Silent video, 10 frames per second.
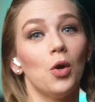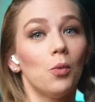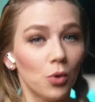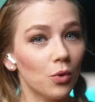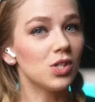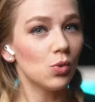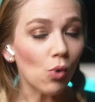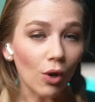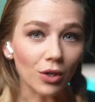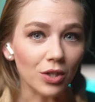We're going into
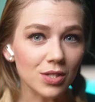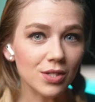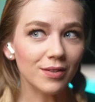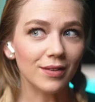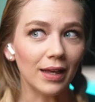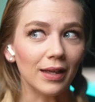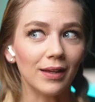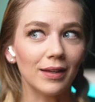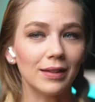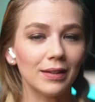waters that
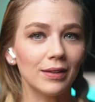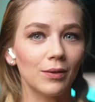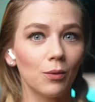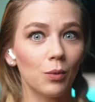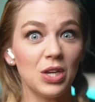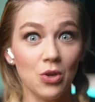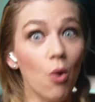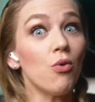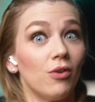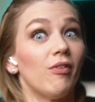we know
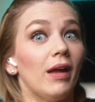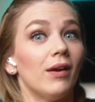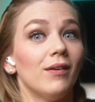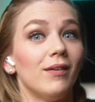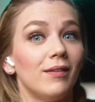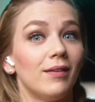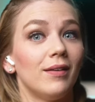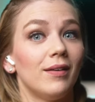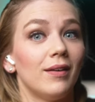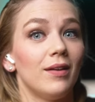they're there.
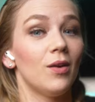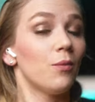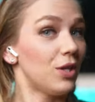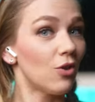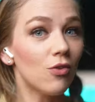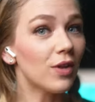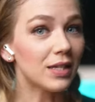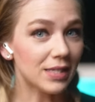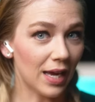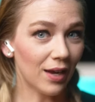We know they
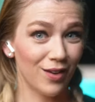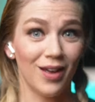attack.